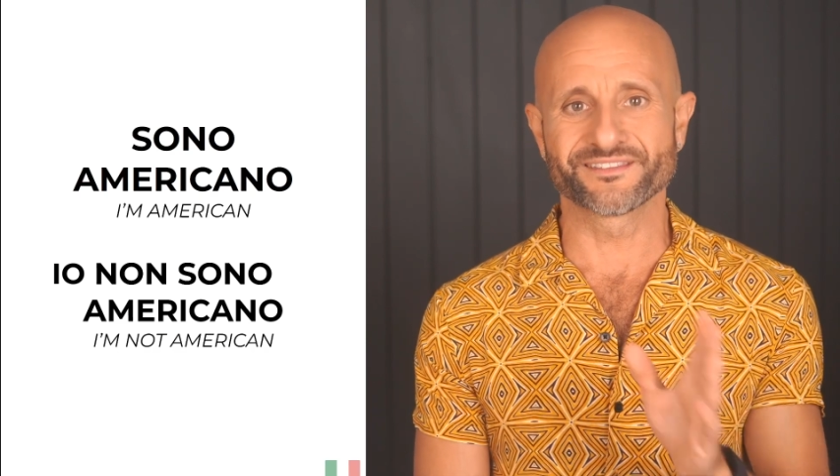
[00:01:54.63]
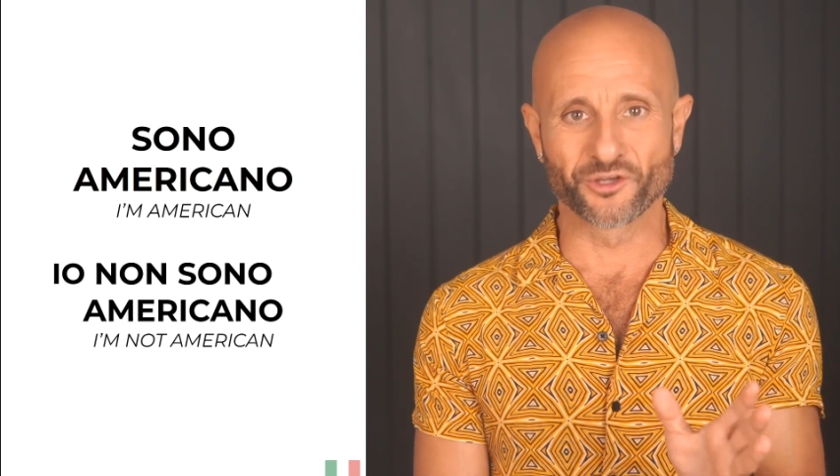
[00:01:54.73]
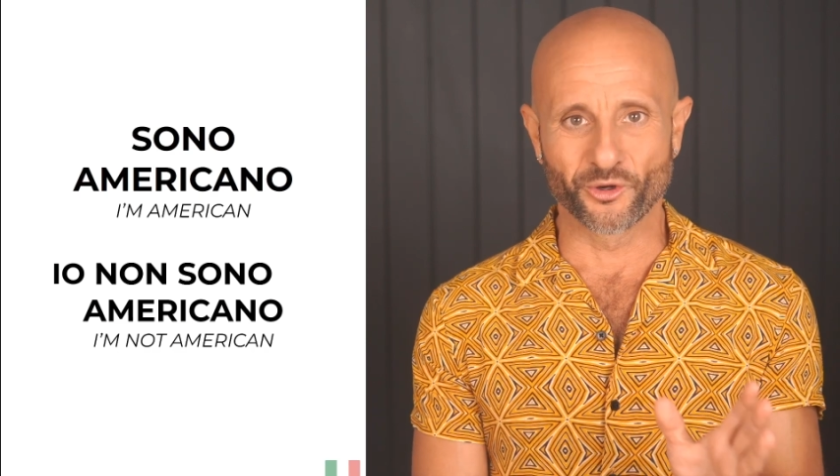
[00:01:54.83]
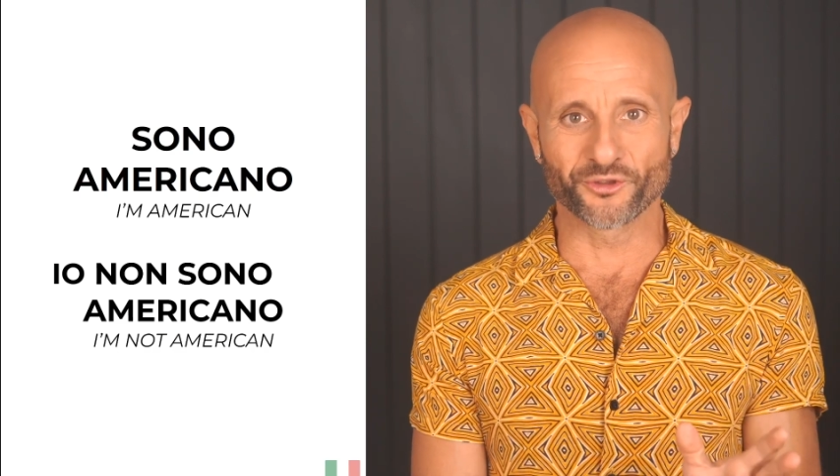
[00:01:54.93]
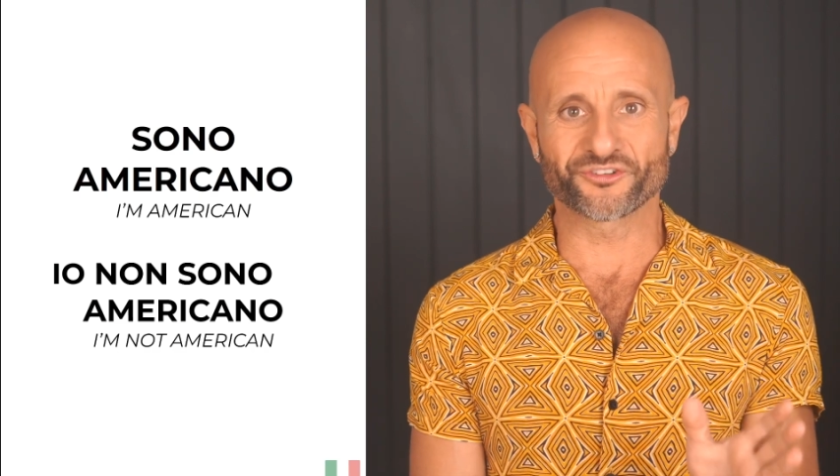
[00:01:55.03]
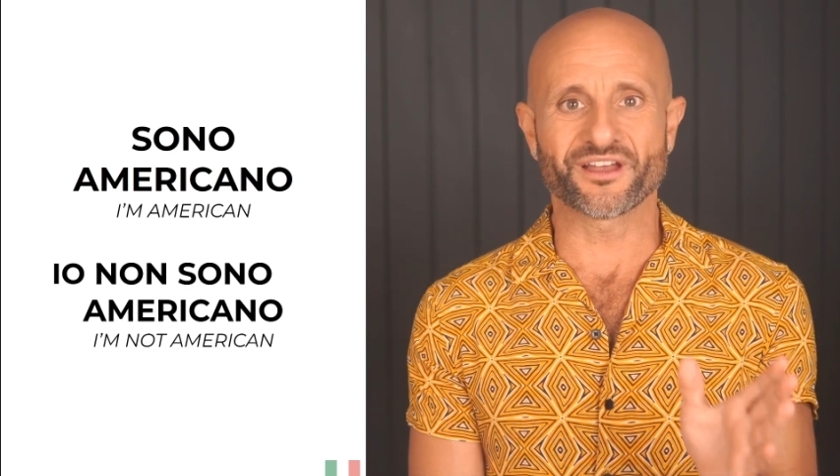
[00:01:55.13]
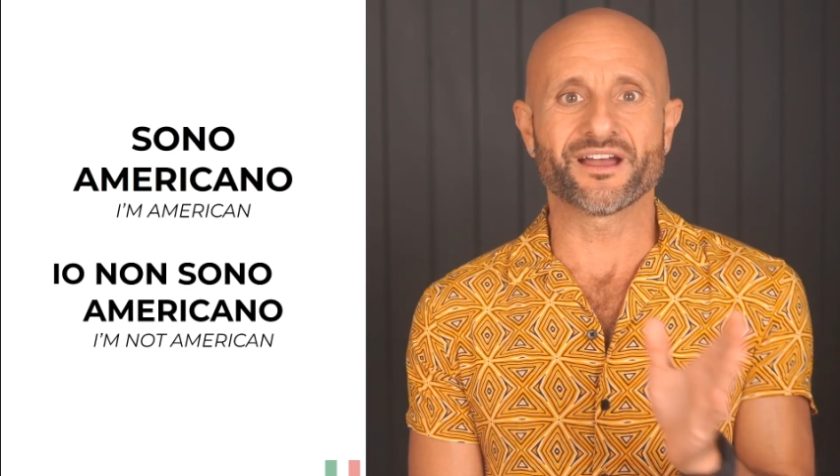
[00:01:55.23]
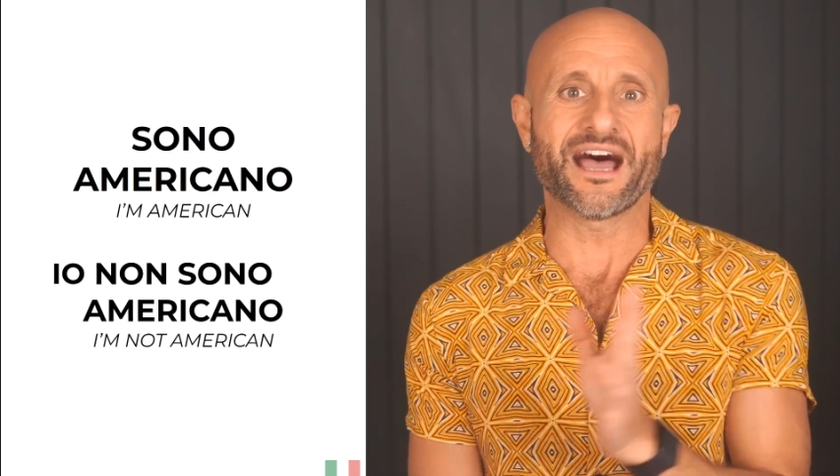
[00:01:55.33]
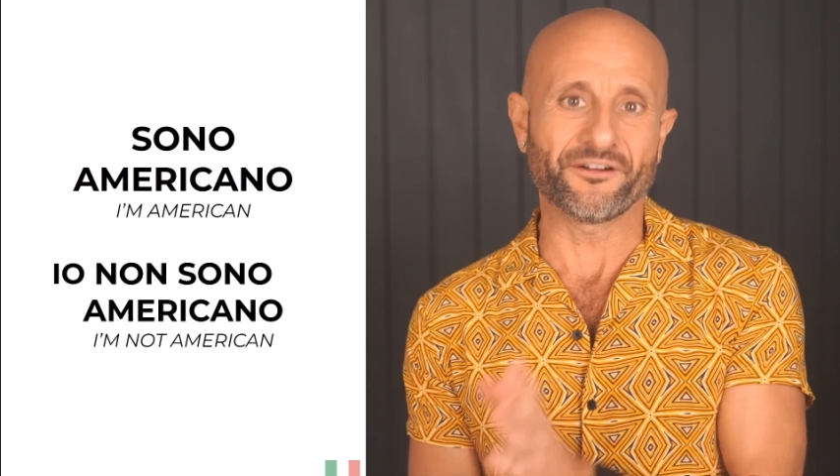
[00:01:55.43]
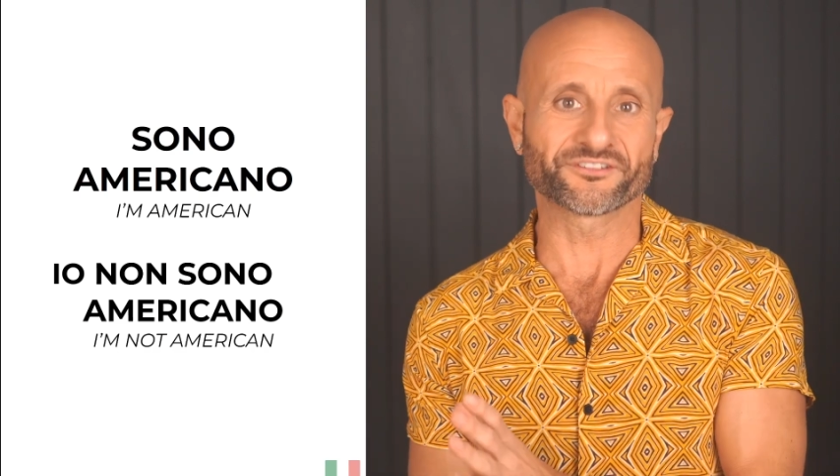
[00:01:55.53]
goes
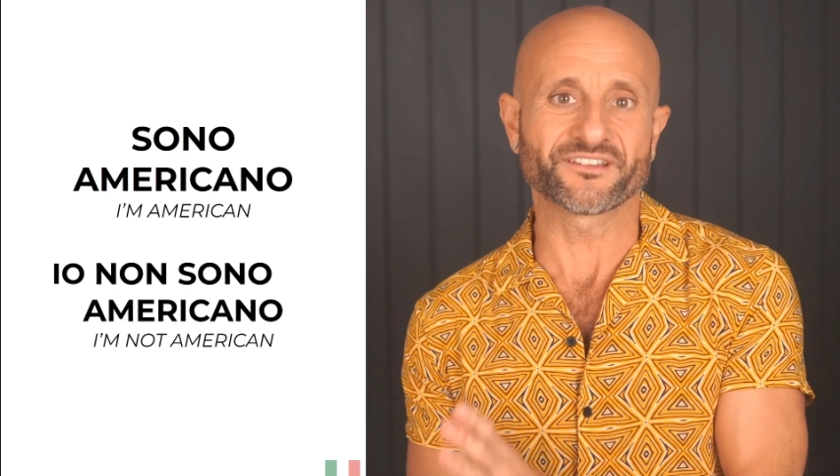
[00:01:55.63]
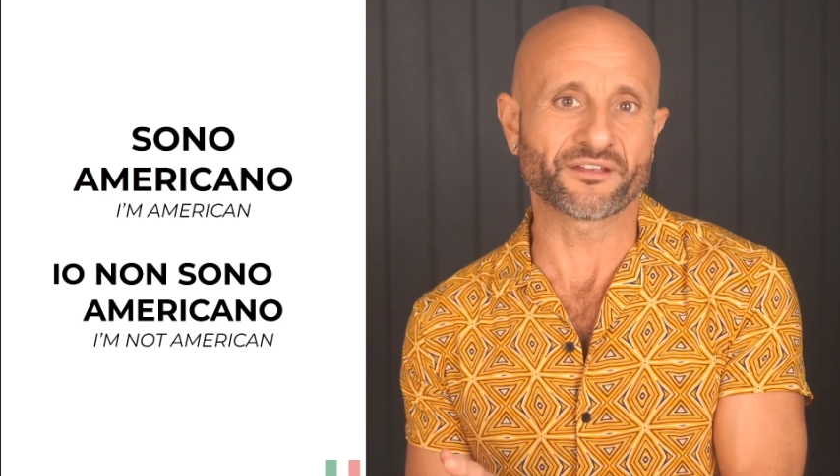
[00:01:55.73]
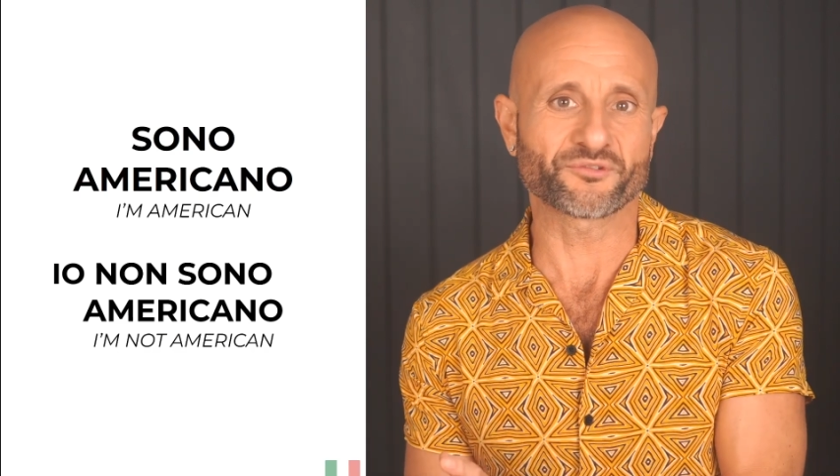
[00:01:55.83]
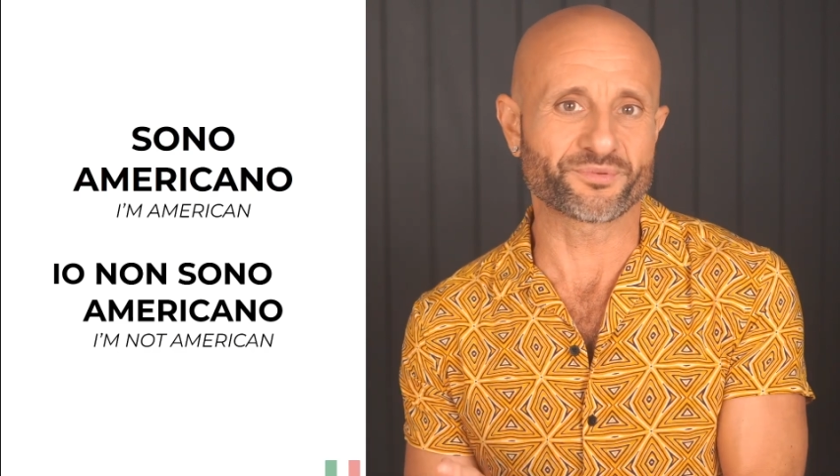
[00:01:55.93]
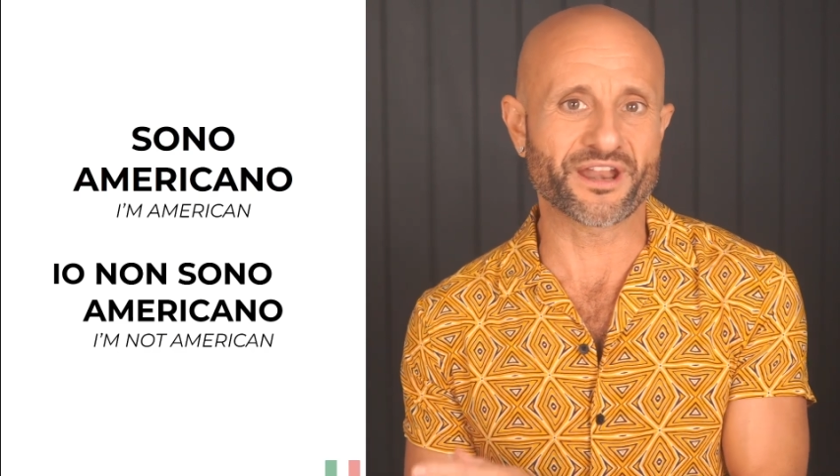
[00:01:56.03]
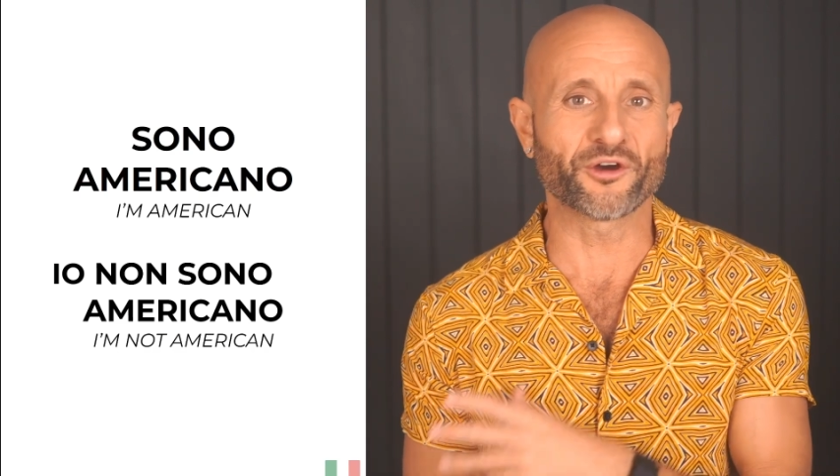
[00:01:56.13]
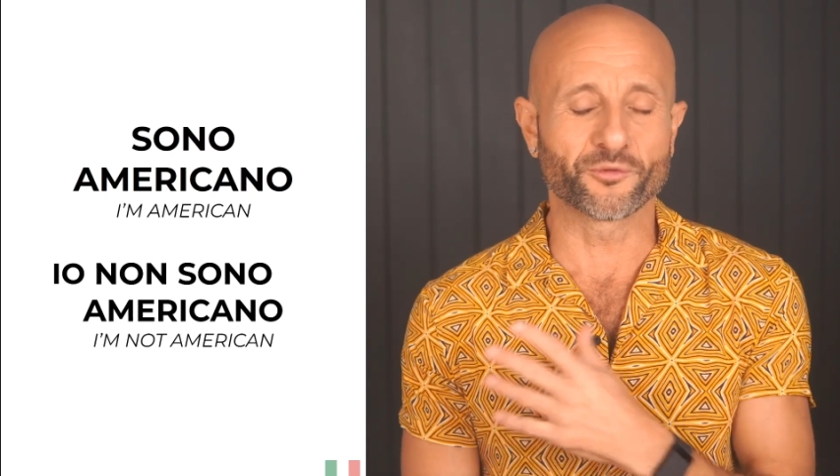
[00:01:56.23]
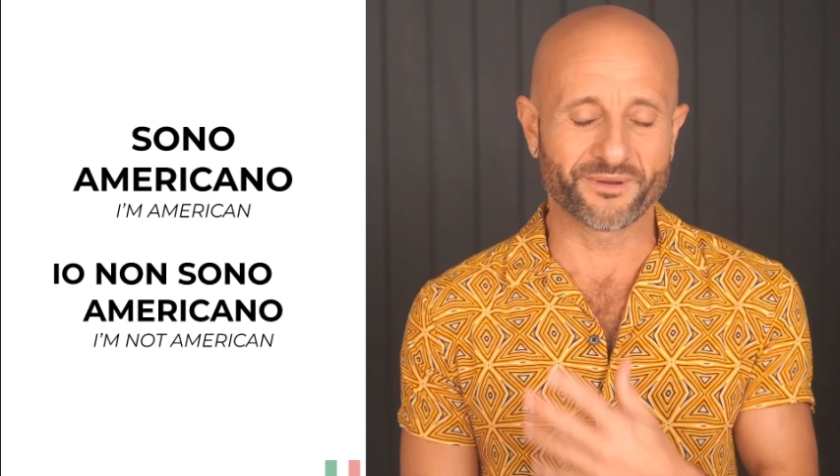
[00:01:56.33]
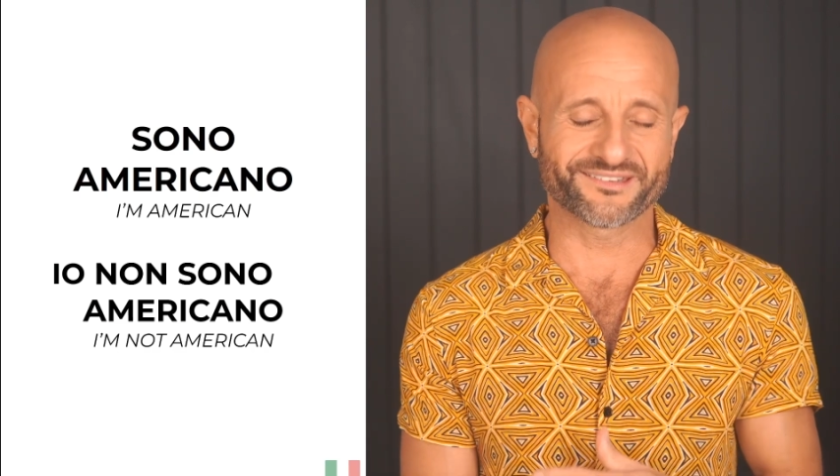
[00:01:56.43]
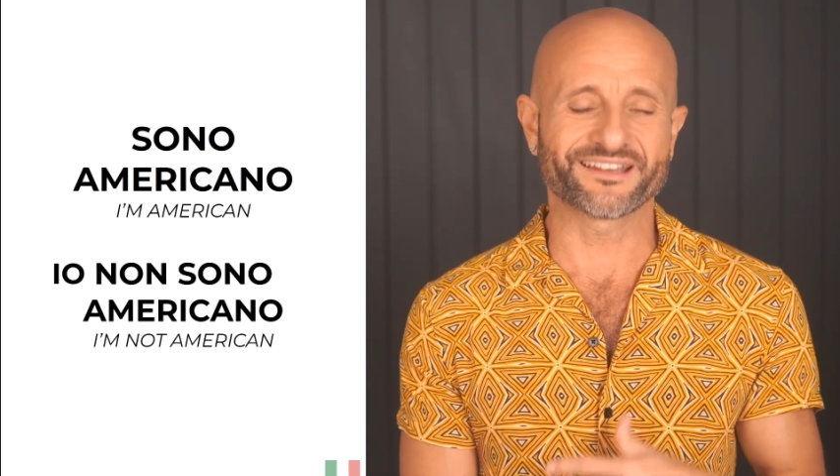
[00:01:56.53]
after the subject pronoun,
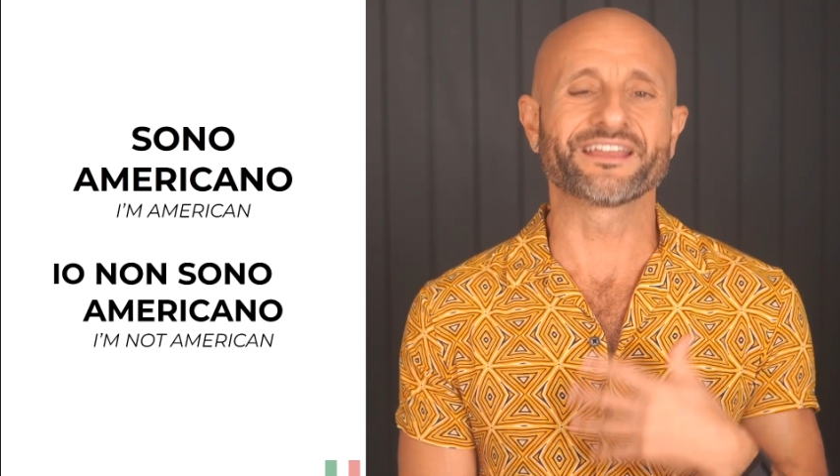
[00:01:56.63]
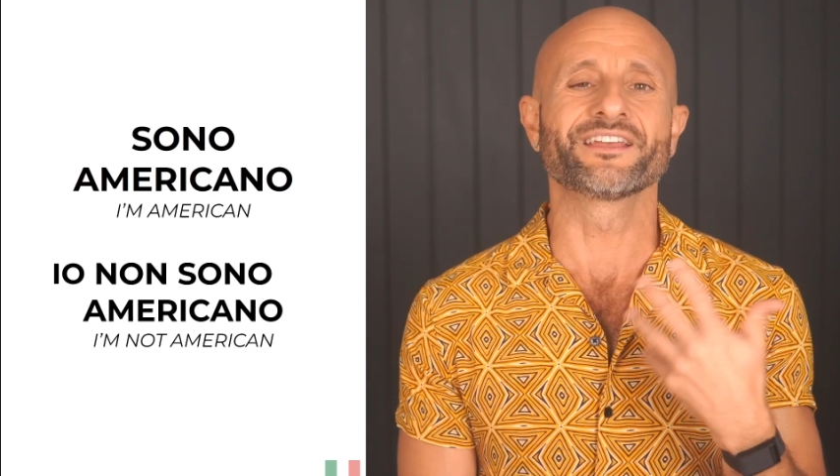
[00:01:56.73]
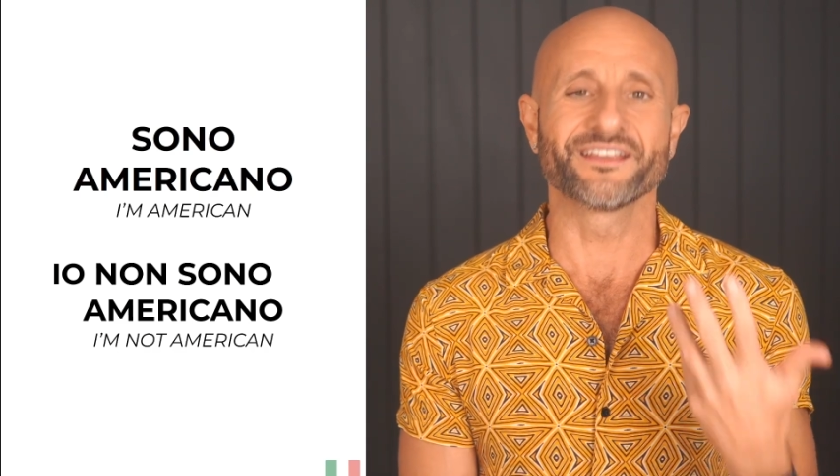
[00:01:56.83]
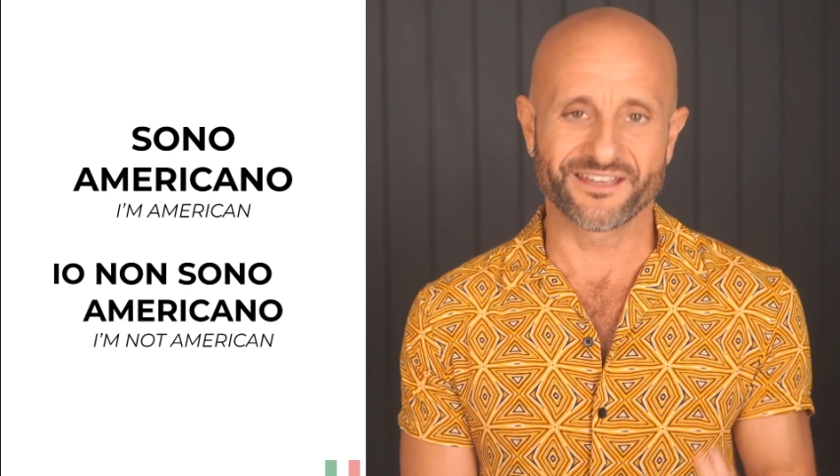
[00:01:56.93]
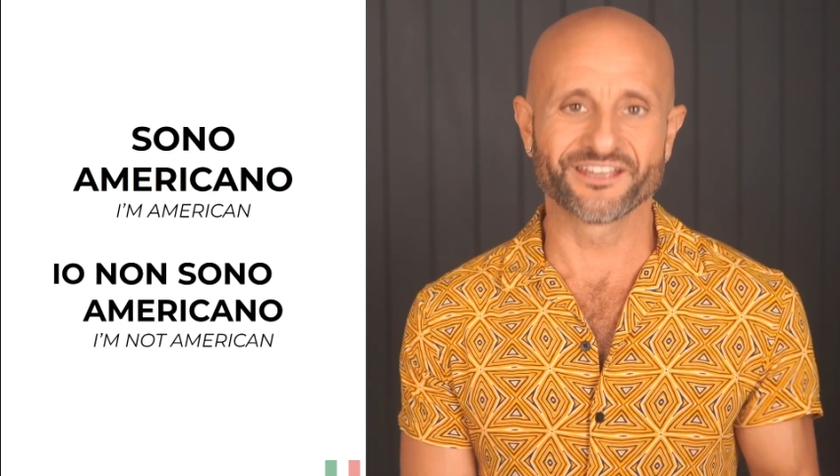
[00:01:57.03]
or basically,